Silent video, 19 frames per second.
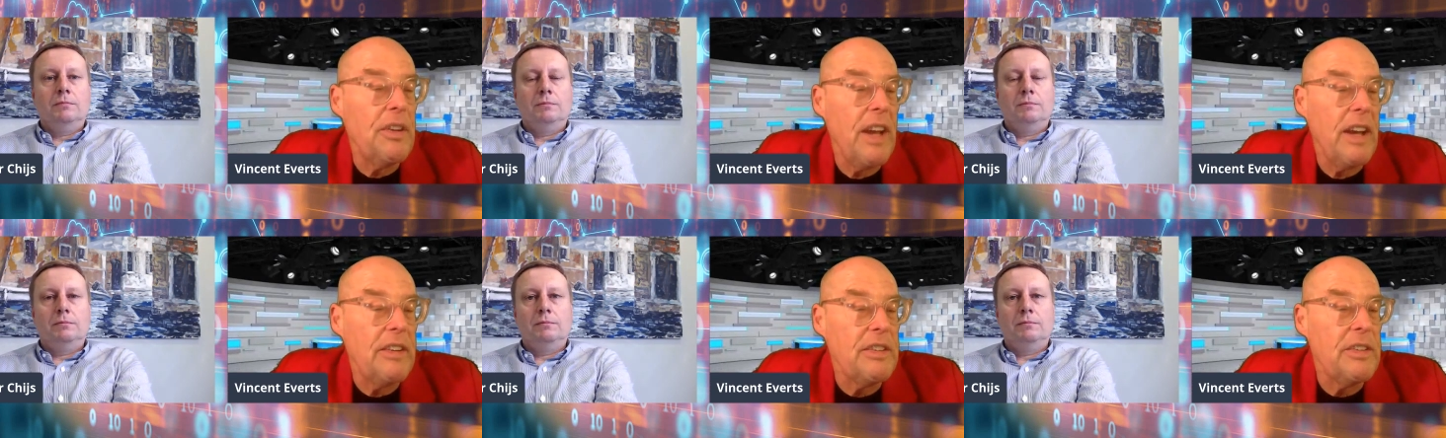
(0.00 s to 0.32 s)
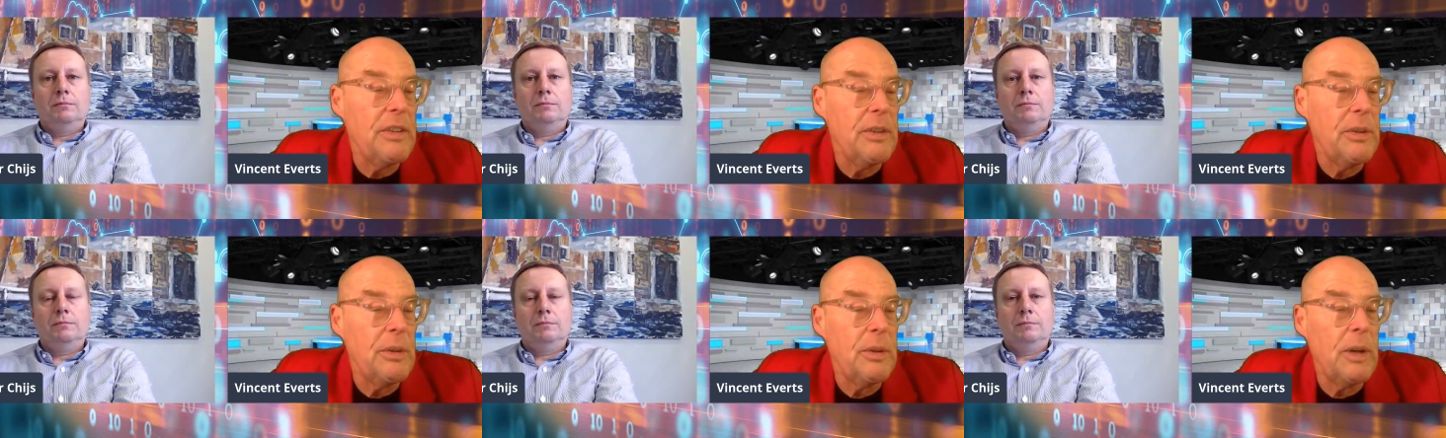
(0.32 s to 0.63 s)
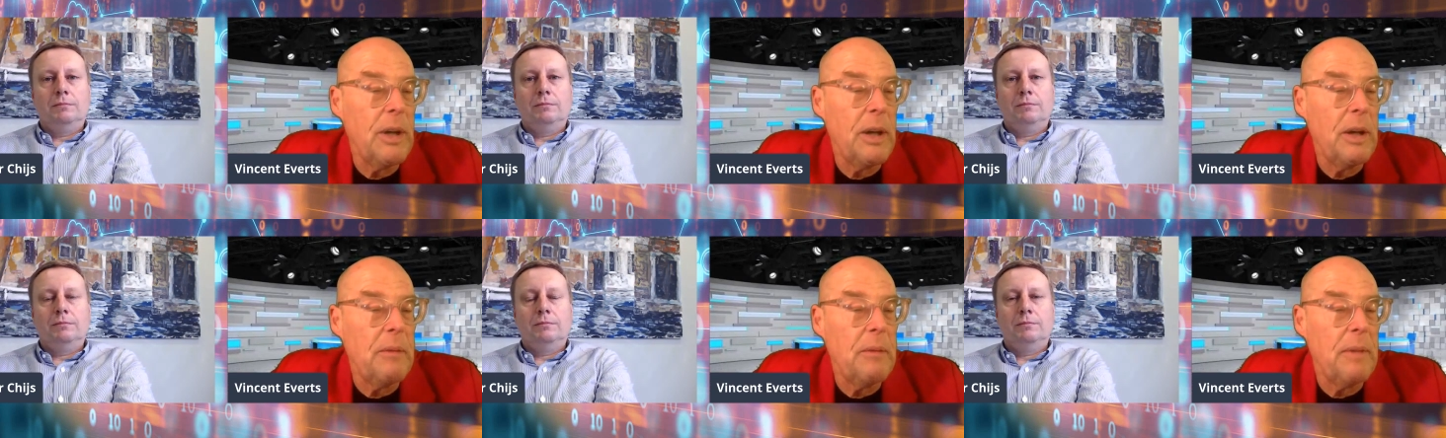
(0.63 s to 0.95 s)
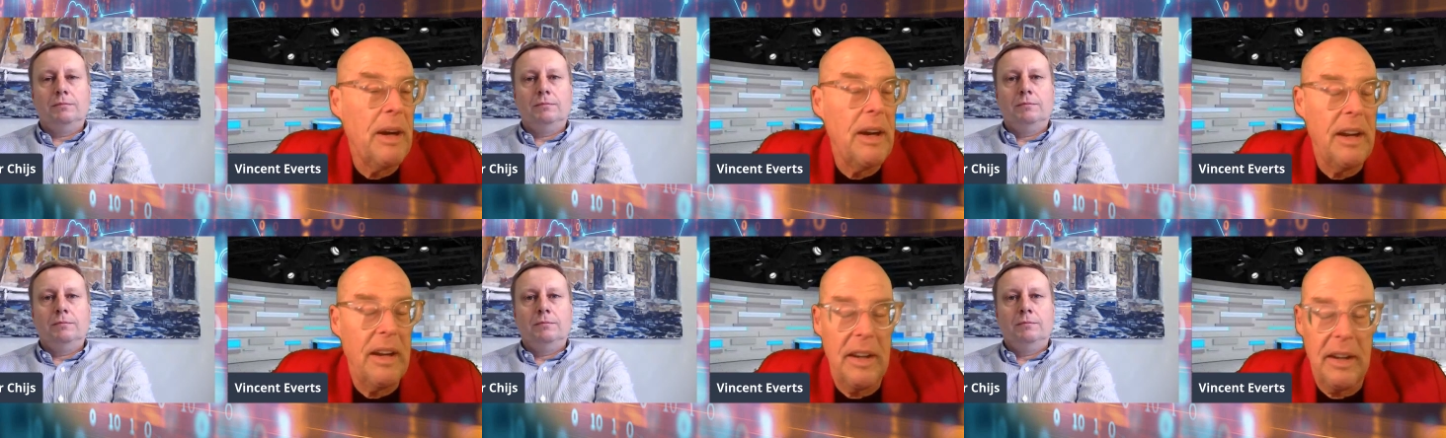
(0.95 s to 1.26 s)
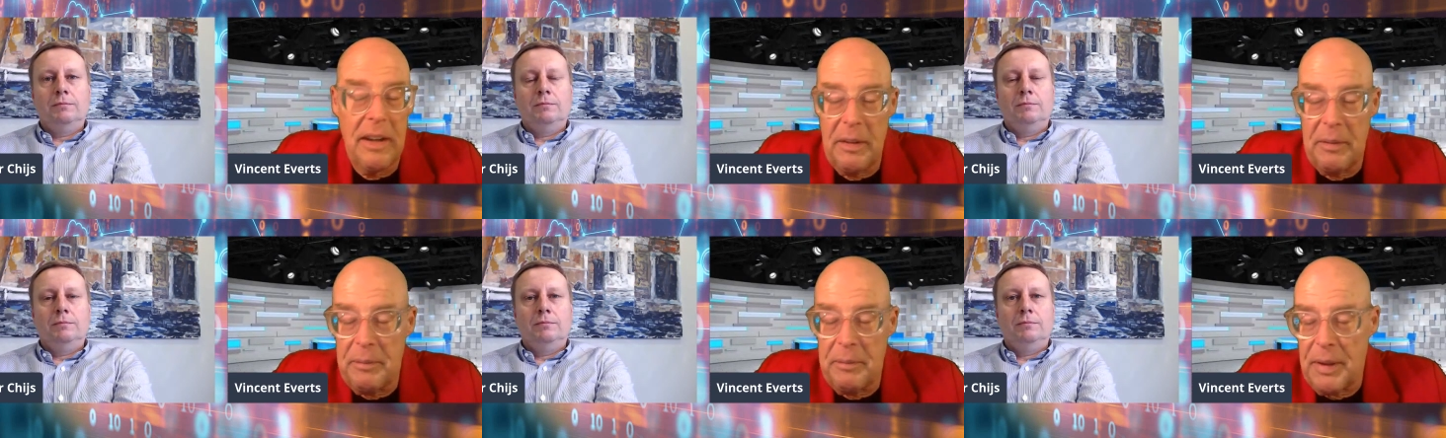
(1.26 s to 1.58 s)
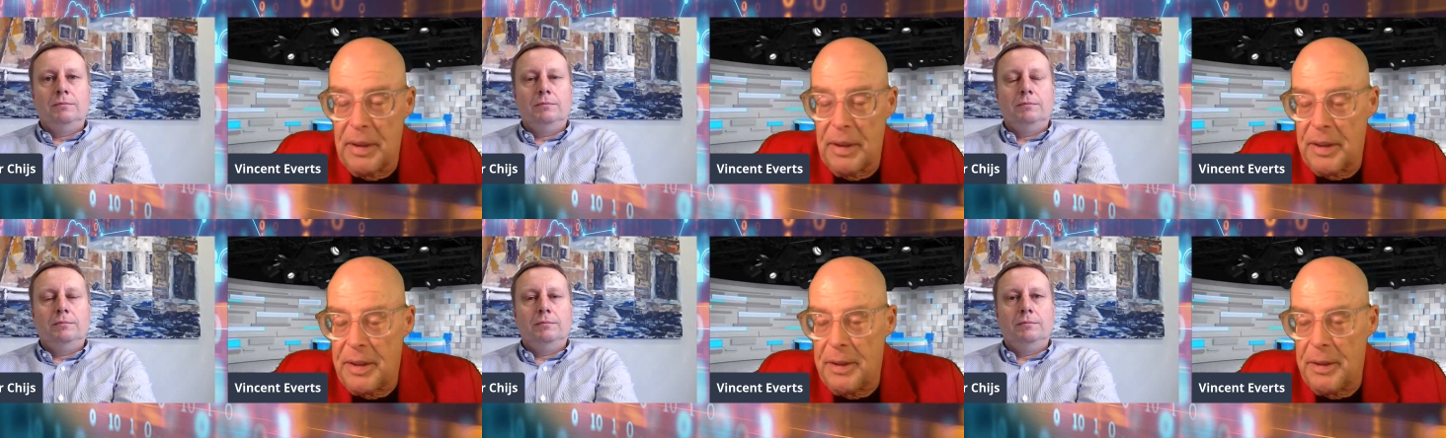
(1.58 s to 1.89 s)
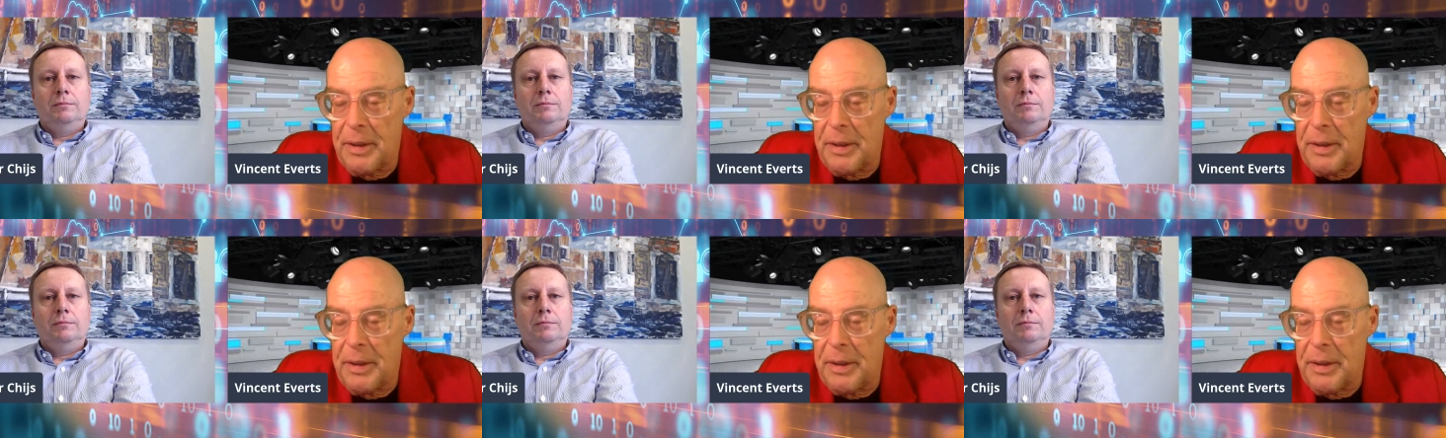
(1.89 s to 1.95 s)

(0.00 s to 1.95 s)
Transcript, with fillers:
Speaker 1: ask you, uh, my uh, Mark,